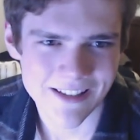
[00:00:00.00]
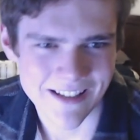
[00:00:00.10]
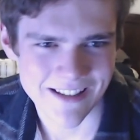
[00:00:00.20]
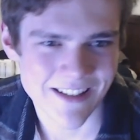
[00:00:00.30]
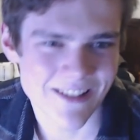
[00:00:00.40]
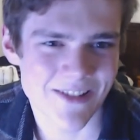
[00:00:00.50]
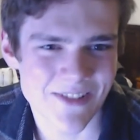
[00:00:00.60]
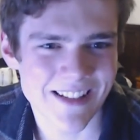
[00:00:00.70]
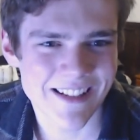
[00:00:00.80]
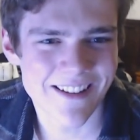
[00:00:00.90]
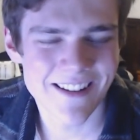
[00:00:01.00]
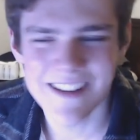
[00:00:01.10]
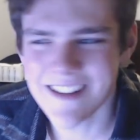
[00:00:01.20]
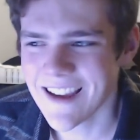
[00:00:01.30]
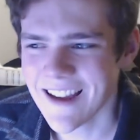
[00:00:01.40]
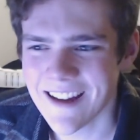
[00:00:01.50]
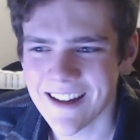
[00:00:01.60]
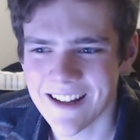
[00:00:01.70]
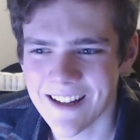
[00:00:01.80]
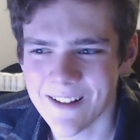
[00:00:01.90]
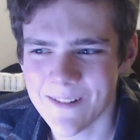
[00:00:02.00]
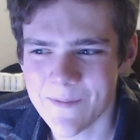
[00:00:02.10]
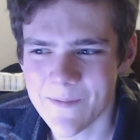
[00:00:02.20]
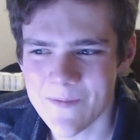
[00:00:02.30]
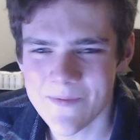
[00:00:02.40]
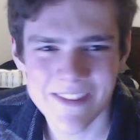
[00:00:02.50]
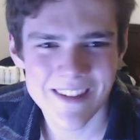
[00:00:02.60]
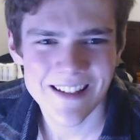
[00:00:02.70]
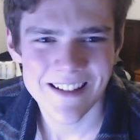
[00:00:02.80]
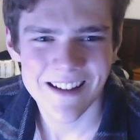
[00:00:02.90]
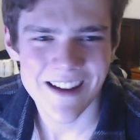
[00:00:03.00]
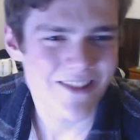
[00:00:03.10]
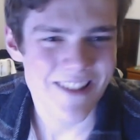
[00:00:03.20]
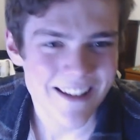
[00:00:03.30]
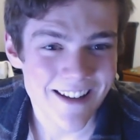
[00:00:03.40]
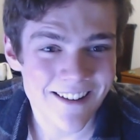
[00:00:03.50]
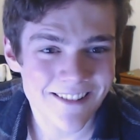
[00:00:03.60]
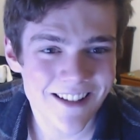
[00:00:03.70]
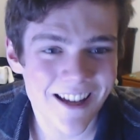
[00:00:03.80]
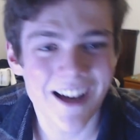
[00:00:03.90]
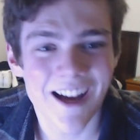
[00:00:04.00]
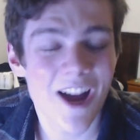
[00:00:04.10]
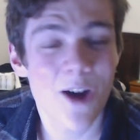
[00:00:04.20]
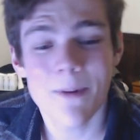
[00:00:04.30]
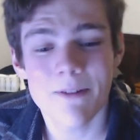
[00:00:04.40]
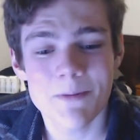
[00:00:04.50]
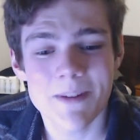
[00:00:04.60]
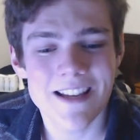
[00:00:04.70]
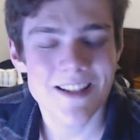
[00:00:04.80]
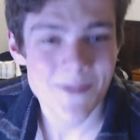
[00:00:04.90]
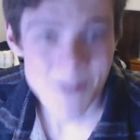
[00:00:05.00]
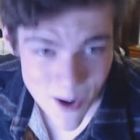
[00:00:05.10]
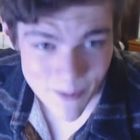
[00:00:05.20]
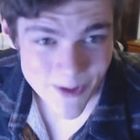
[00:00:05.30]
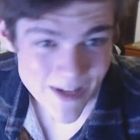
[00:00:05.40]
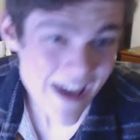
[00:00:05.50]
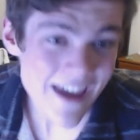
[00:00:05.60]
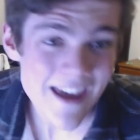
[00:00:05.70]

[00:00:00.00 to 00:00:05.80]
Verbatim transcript: nothing else is really going on. Um, I'm just hanging out. Uh, I hope everybody has a phenomenal day,